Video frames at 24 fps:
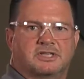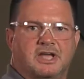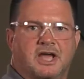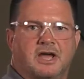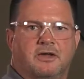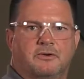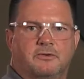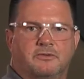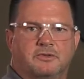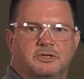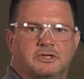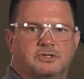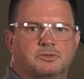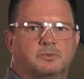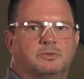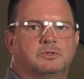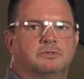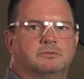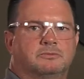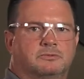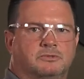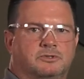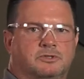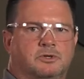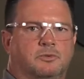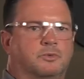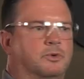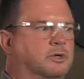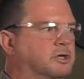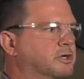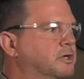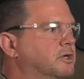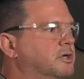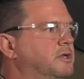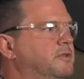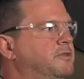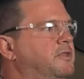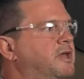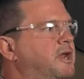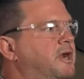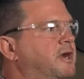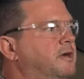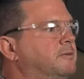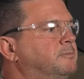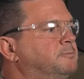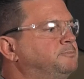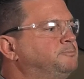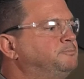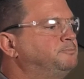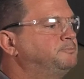out on this one, so we're good there.